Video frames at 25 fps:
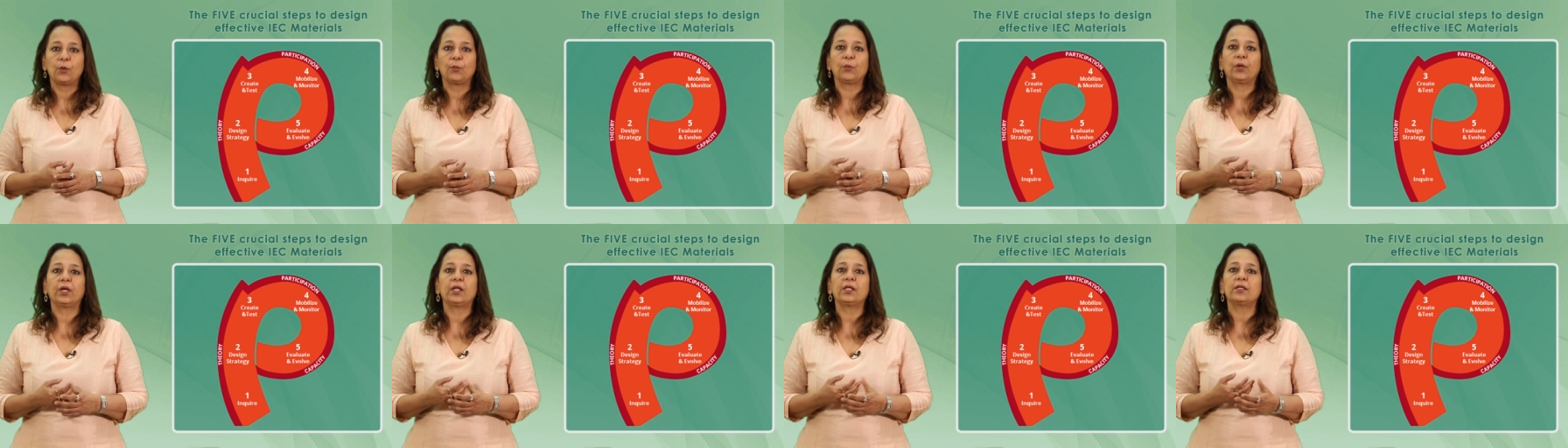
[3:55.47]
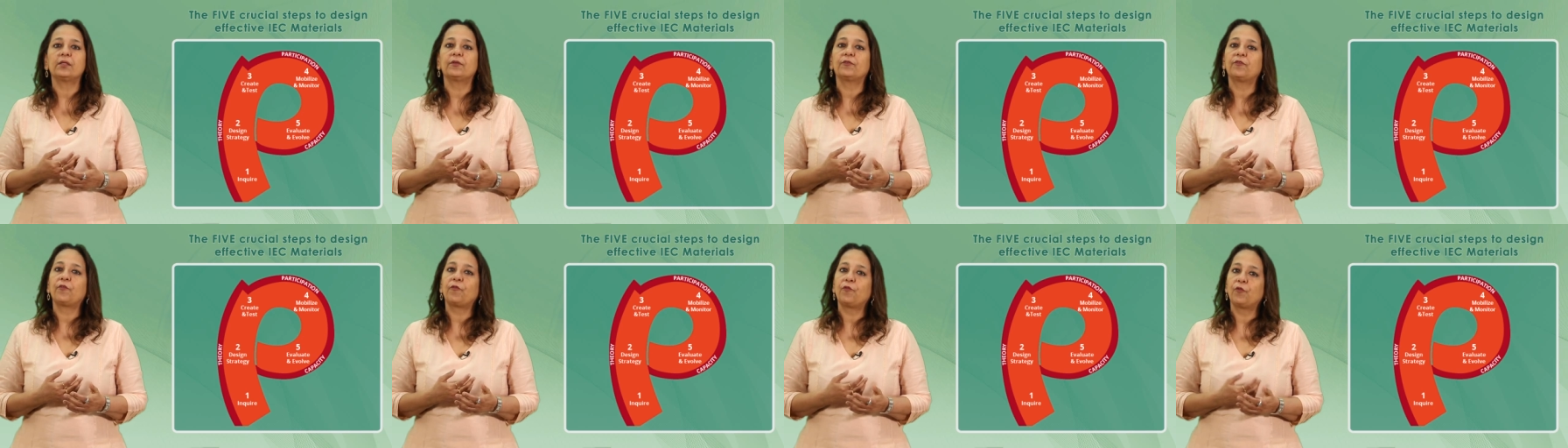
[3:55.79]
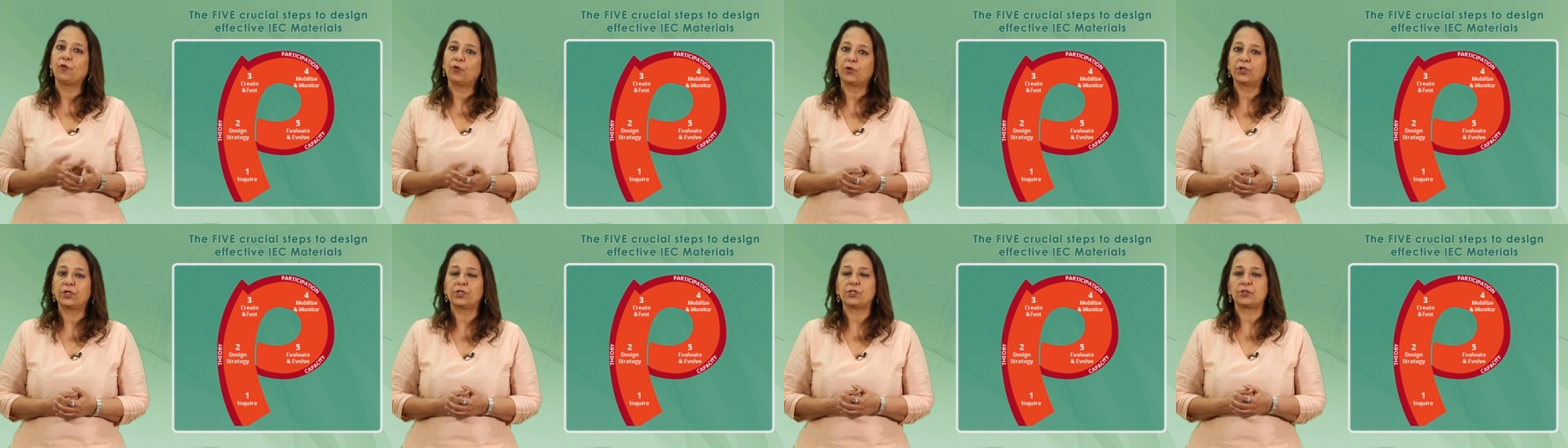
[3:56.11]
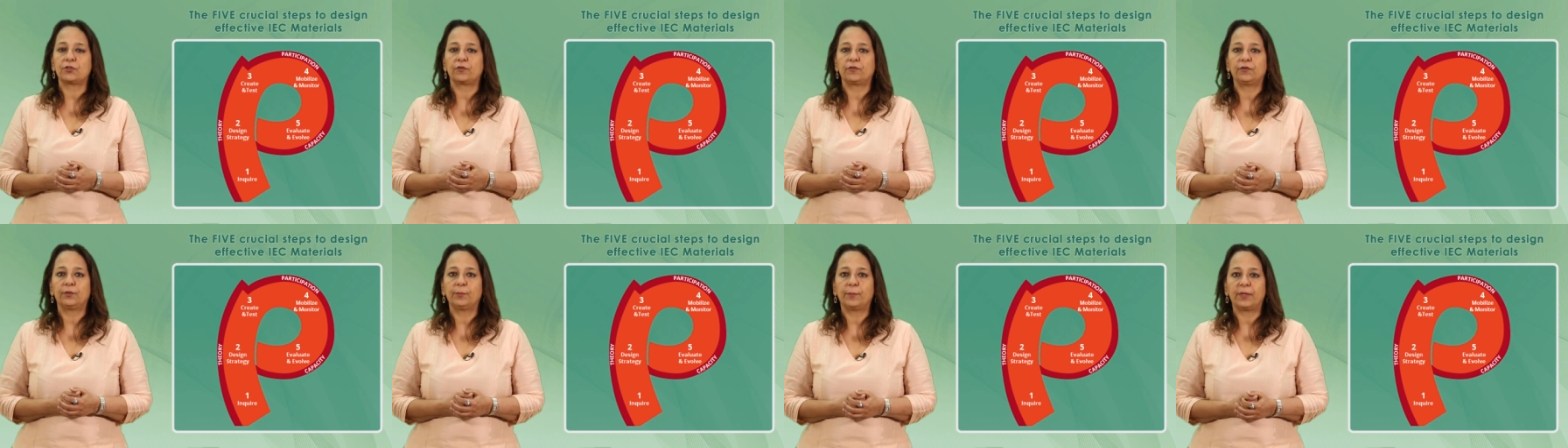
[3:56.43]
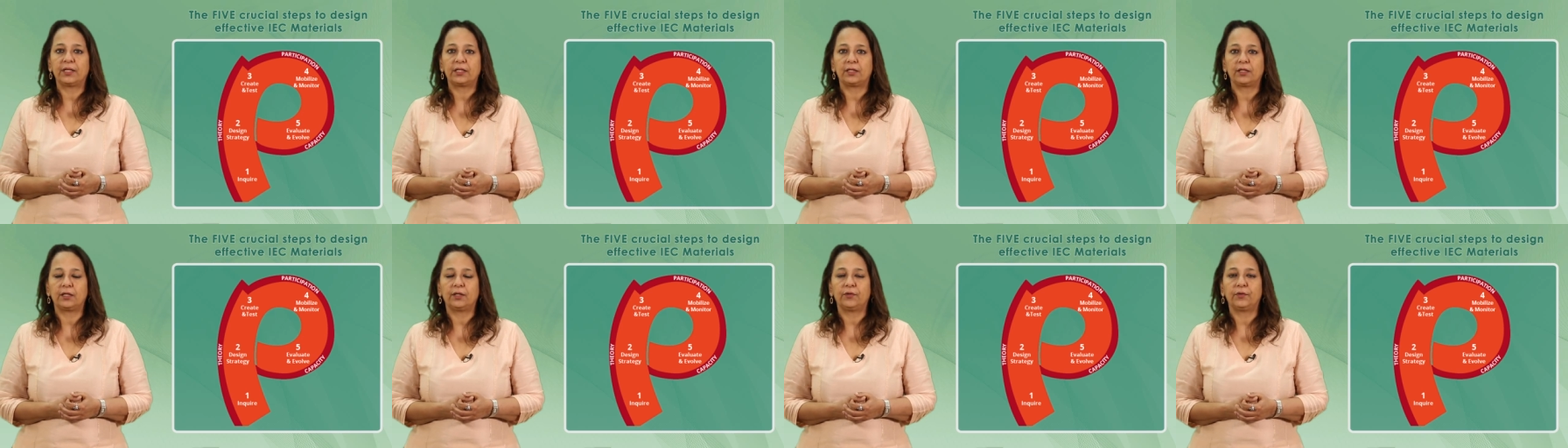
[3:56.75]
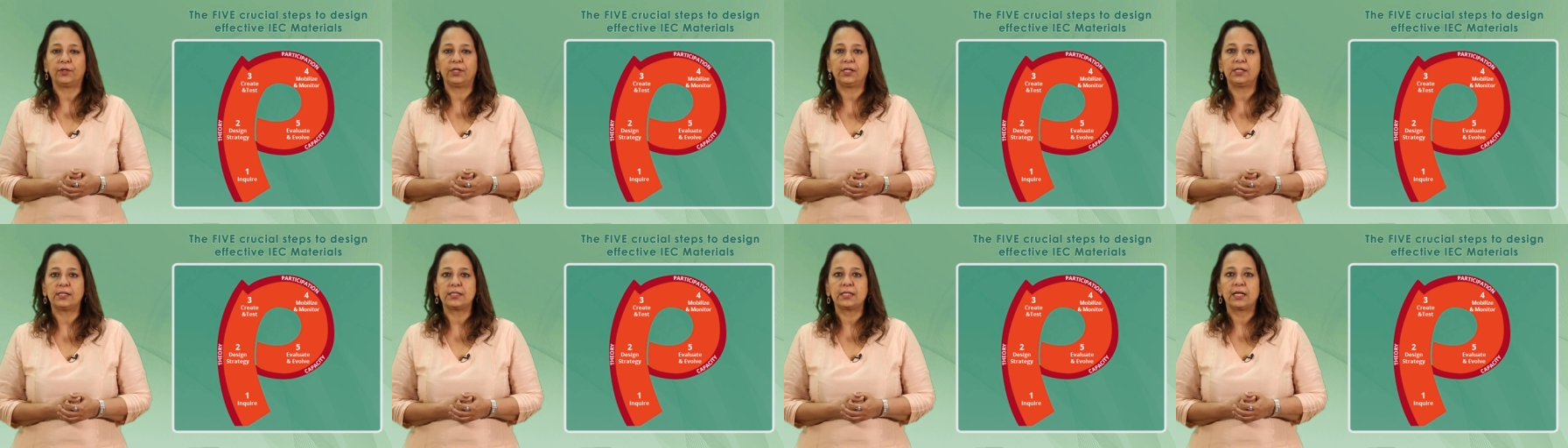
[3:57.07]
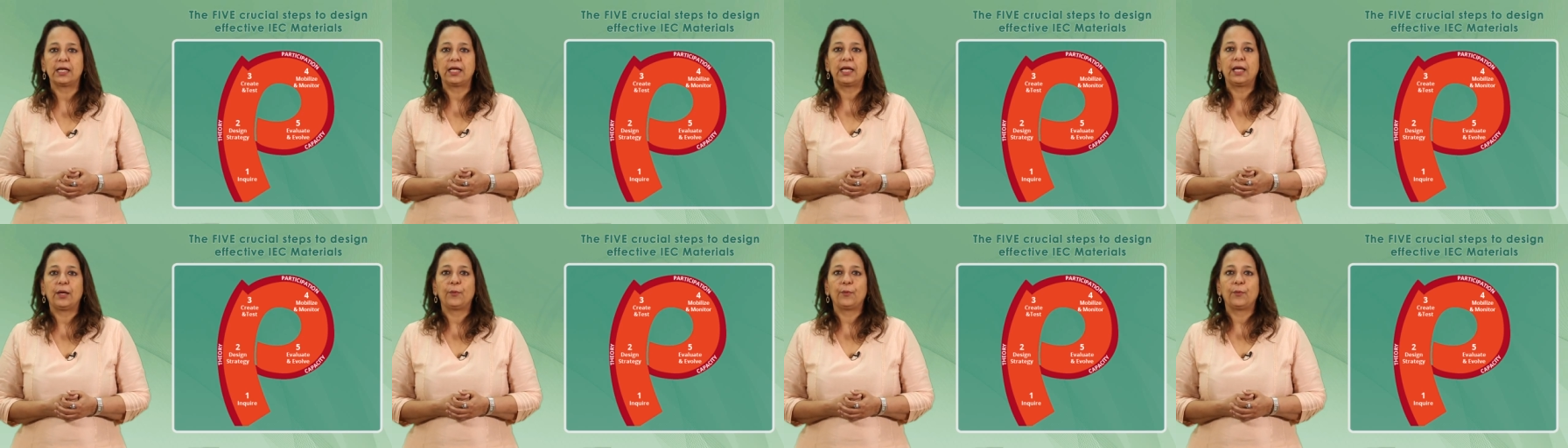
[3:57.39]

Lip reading: what is the focus of the materials,